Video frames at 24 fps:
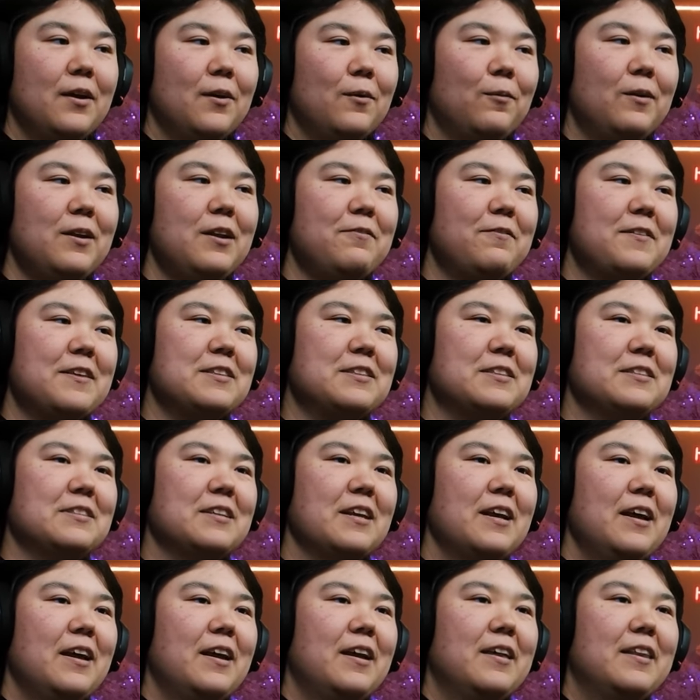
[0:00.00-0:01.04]
What if
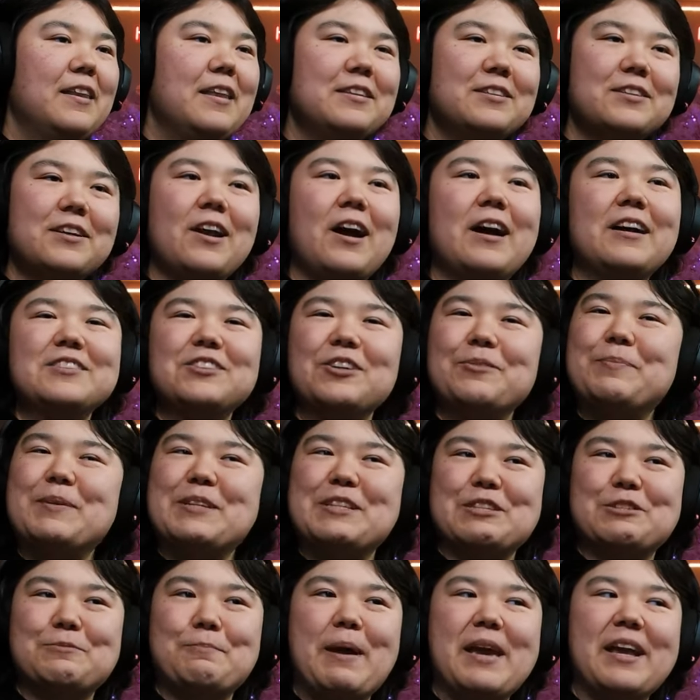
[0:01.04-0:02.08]
this could also be
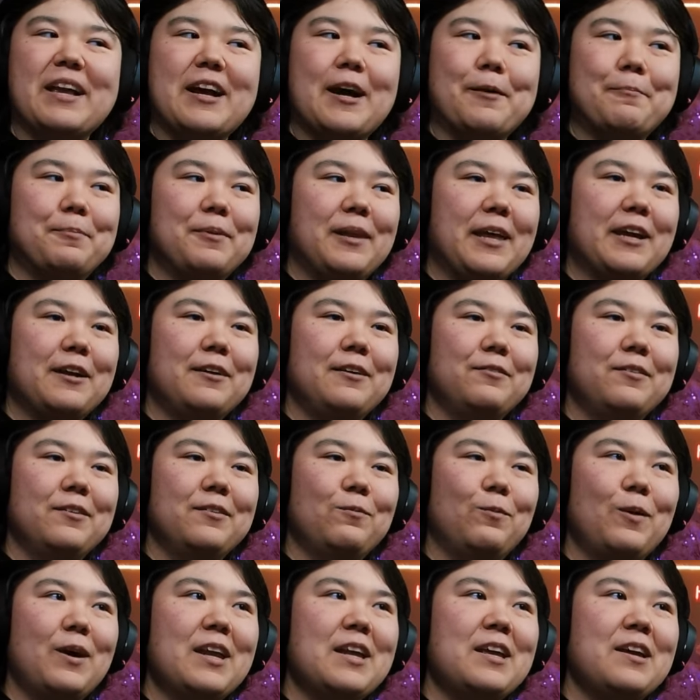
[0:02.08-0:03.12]
just makeup? Like,
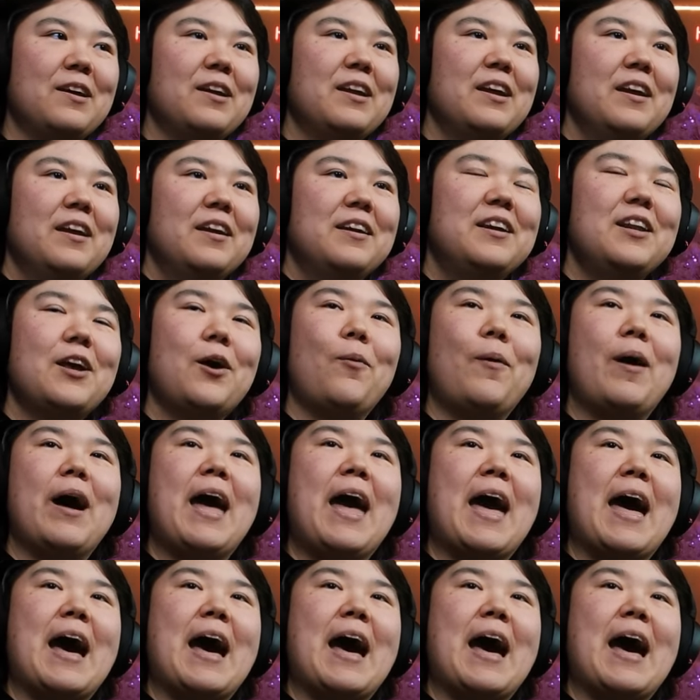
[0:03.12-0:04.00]
what it, you know what?